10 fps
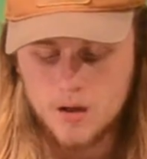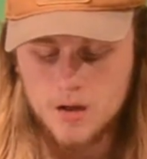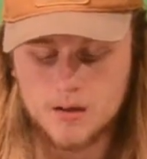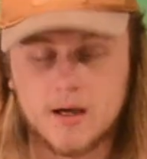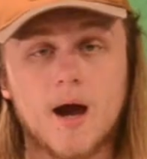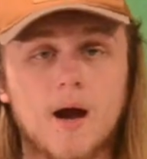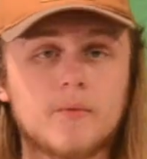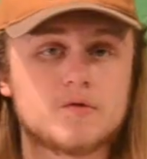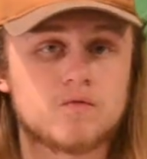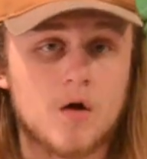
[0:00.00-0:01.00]
Okay, I
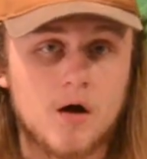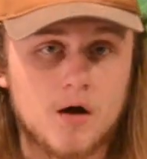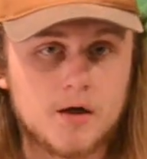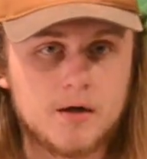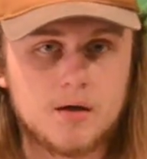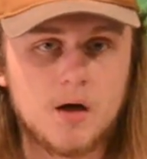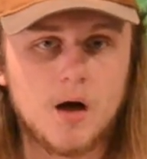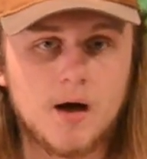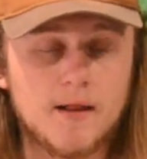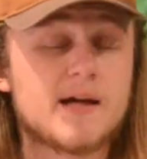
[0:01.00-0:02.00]
was wrong.
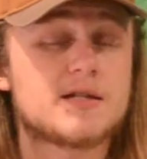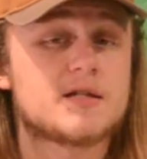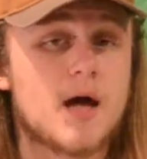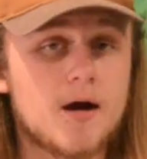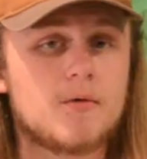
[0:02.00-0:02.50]
That is not